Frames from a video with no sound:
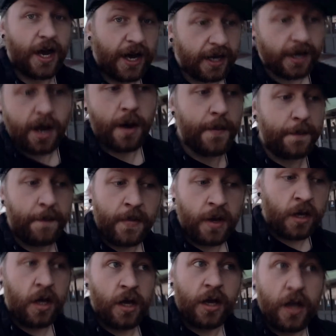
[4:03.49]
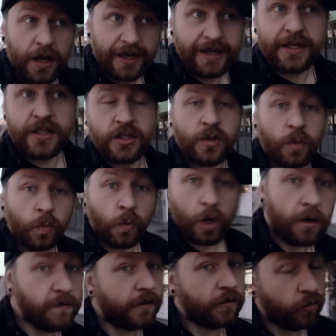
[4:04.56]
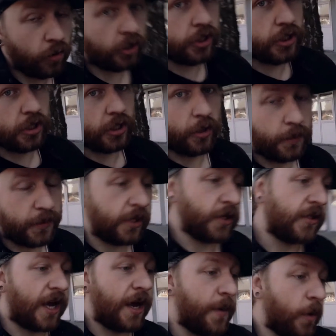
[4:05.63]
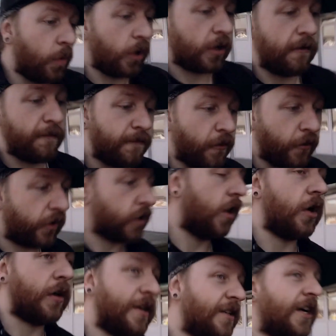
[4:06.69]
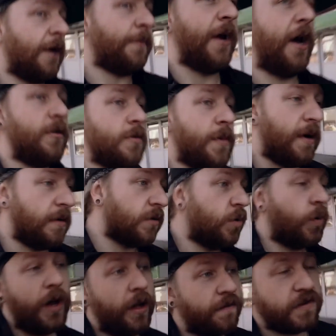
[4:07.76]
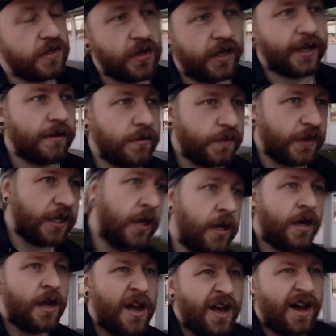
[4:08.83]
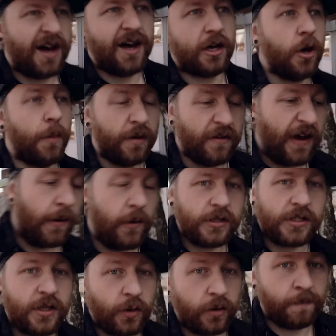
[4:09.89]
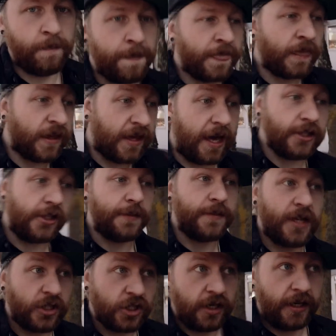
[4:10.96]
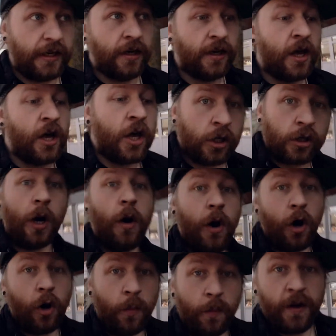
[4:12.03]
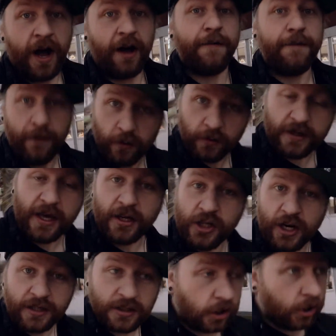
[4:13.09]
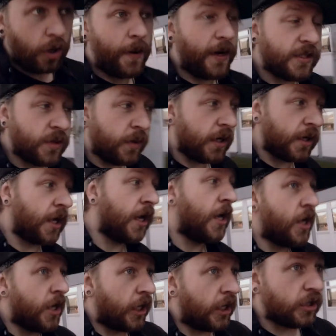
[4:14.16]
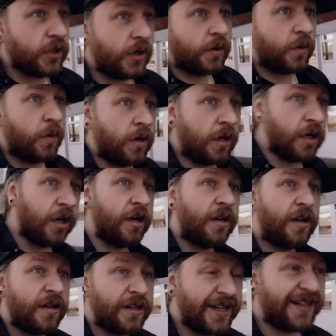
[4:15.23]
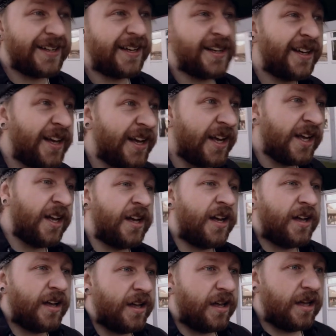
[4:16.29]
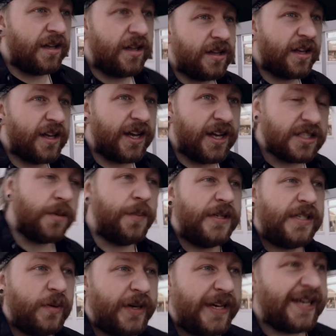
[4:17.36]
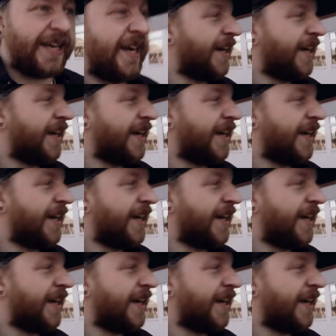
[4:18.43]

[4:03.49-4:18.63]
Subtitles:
I am in somewhat of a rush though, because I'm in work at 4 o'clock, the time now is about 12, so that gives me a couple of hours to get a gym session in, go home, have food, get changed and go back to work. So yeah, it's a busy week.